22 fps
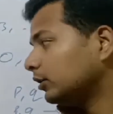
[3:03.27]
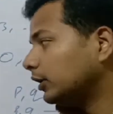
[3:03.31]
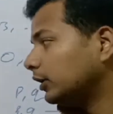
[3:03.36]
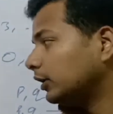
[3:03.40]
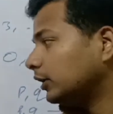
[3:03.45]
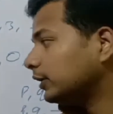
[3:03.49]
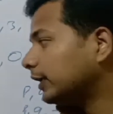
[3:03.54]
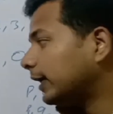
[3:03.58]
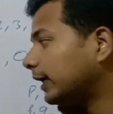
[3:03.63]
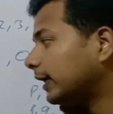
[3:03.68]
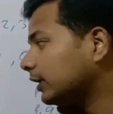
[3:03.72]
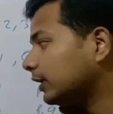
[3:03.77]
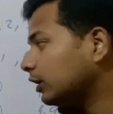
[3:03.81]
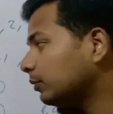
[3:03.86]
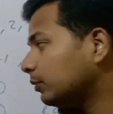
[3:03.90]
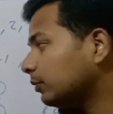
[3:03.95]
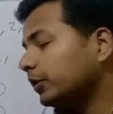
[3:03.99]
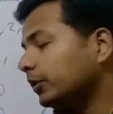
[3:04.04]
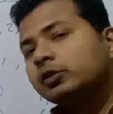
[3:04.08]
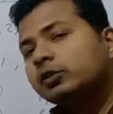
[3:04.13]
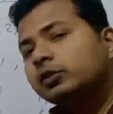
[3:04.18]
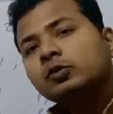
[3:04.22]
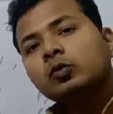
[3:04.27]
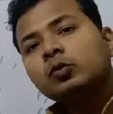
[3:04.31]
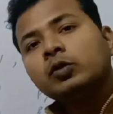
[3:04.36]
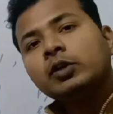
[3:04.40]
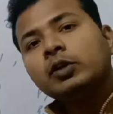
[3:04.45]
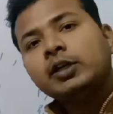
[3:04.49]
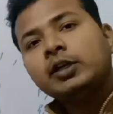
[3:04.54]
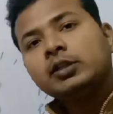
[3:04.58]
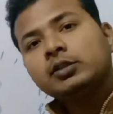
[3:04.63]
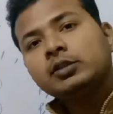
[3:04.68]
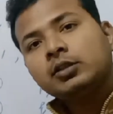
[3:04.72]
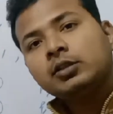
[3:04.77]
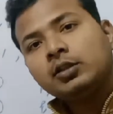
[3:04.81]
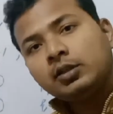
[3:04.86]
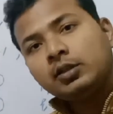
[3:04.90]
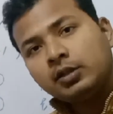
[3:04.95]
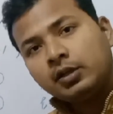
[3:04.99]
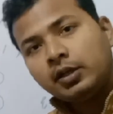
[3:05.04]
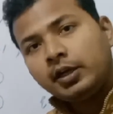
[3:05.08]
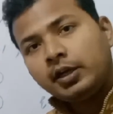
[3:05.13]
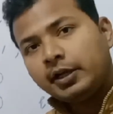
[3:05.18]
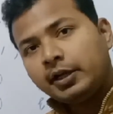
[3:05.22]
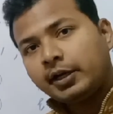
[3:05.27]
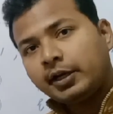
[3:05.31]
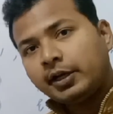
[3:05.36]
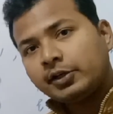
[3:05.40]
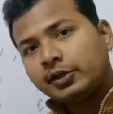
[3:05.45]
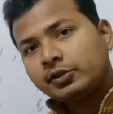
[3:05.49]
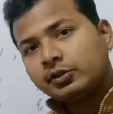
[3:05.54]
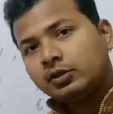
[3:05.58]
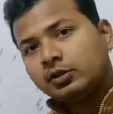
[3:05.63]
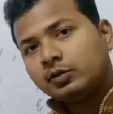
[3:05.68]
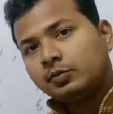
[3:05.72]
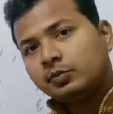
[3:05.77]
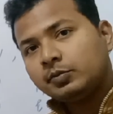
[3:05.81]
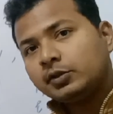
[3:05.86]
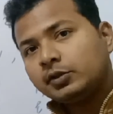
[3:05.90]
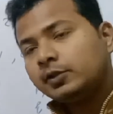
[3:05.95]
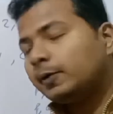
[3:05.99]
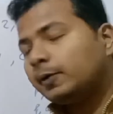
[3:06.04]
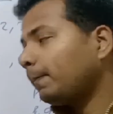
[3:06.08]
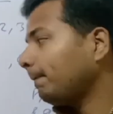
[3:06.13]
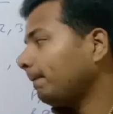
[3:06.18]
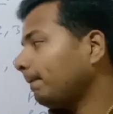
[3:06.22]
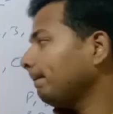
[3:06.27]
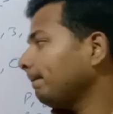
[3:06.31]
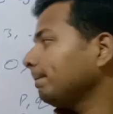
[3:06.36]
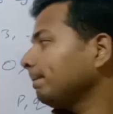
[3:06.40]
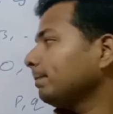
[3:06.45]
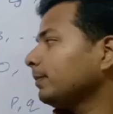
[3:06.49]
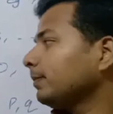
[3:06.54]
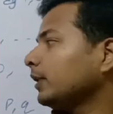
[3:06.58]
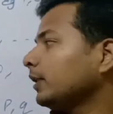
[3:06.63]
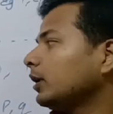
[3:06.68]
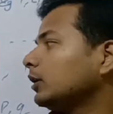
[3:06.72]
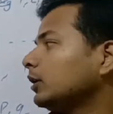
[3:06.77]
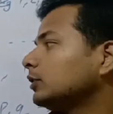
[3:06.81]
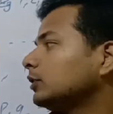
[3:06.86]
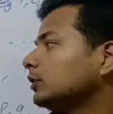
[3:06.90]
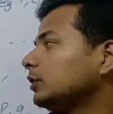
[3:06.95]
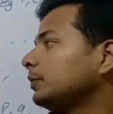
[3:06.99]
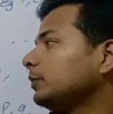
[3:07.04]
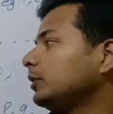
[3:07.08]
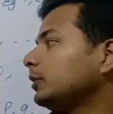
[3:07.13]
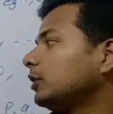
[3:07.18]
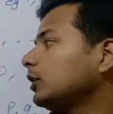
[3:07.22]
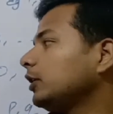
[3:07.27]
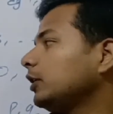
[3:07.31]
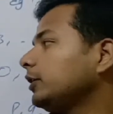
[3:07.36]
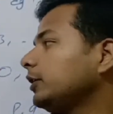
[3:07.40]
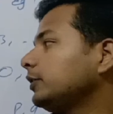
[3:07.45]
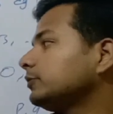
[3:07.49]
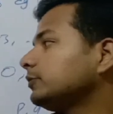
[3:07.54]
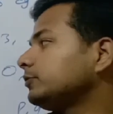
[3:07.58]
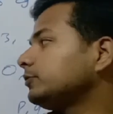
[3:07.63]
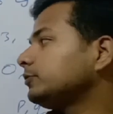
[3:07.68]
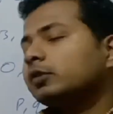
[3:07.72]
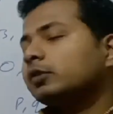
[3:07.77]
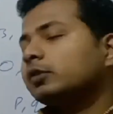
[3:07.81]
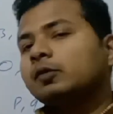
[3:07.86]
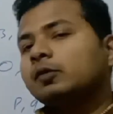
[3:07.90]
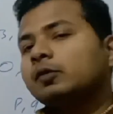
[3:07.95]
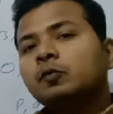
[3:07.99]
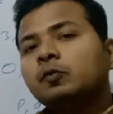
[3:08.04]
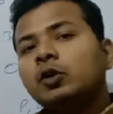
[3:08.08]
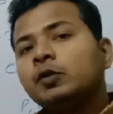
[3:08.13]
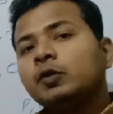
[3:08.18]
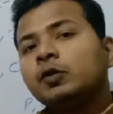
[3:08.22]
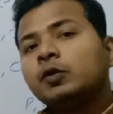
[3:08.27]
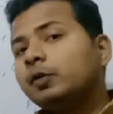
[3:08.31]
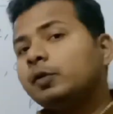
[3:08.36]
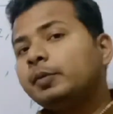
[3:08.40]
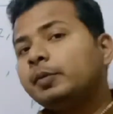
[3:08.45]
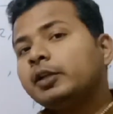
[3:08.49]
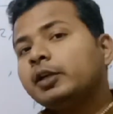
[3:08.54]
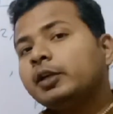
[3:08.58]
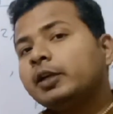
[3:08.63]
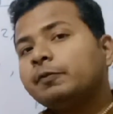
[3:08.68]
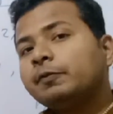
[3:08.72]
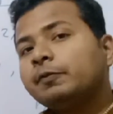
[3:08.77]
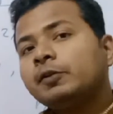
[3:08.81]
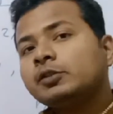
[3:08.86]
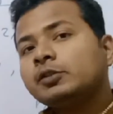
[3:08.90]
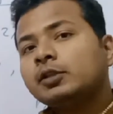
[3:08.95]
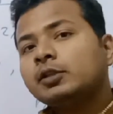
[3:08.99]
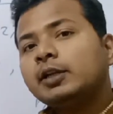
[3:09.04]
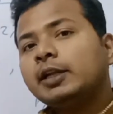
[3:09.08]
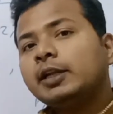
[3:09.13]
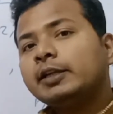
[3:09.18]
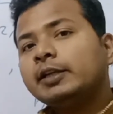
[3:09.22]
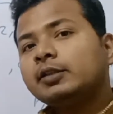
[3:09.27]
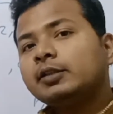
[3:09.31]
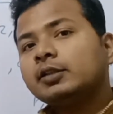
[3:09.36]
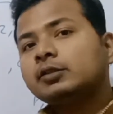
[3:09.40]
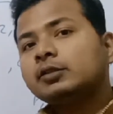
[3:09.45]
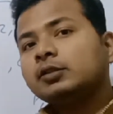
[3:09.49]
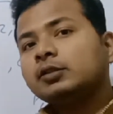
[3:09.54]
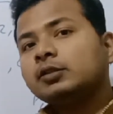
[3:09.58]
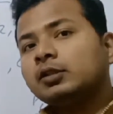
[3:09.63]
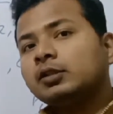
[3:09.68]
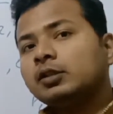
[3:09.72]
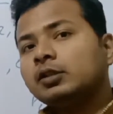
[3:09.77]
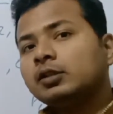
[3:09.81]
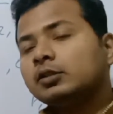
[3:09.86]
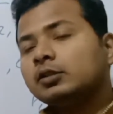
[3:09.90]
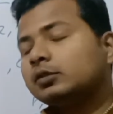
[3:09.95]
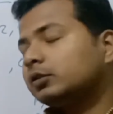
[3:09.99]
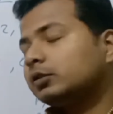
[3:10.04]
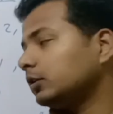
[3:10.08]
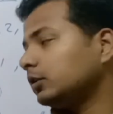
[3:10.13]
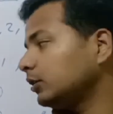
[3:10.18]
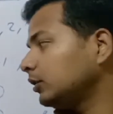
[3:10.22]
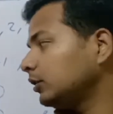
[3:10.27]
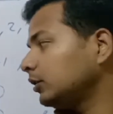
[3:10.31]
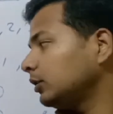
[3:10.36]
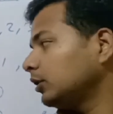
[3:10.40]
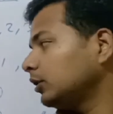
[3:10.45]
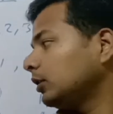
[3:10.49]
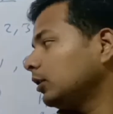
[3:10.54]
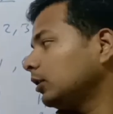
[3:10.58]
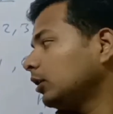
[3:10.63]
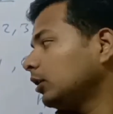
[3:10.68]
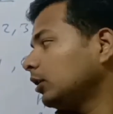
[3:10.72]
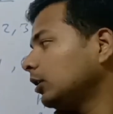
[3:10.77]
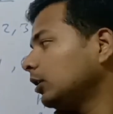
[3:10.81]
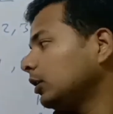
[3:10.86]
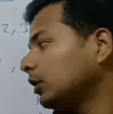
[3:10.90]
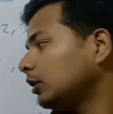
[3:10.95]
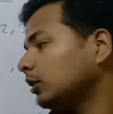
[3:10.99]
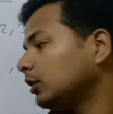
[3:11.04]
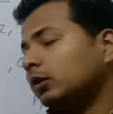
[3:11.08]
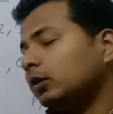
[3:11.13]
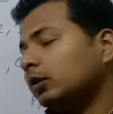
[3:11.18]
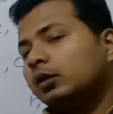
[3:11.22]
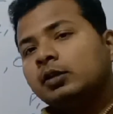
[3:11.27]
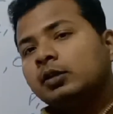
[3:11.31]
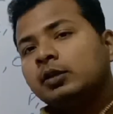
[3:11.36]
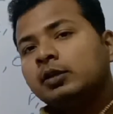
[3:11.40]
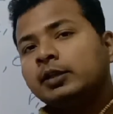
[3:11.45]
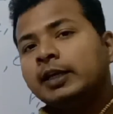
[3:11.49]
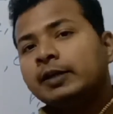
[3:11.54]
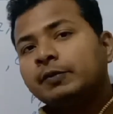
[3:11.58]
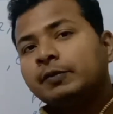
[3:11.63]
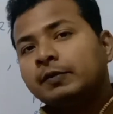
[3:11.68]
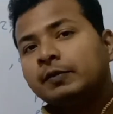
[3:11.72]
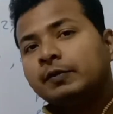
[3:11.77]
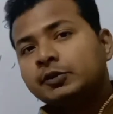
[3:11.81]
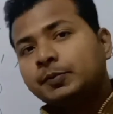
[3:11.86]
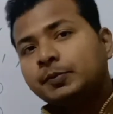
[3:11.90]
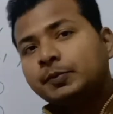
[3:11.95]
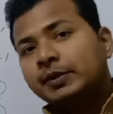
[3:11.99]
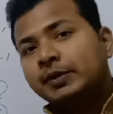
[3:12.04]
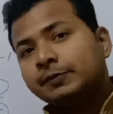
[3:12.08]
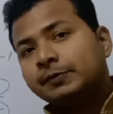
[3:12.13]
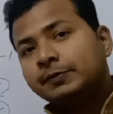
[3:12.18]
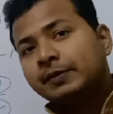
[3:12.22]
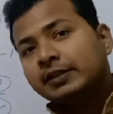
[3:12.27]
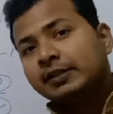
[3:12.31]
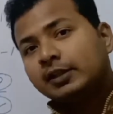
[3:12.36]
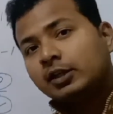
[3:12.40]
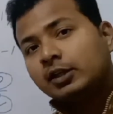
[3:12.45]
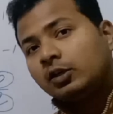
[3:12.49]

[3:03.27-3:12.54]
and non-repeating, then that number is known as irrational. Similarly, what will be the definition like this in this?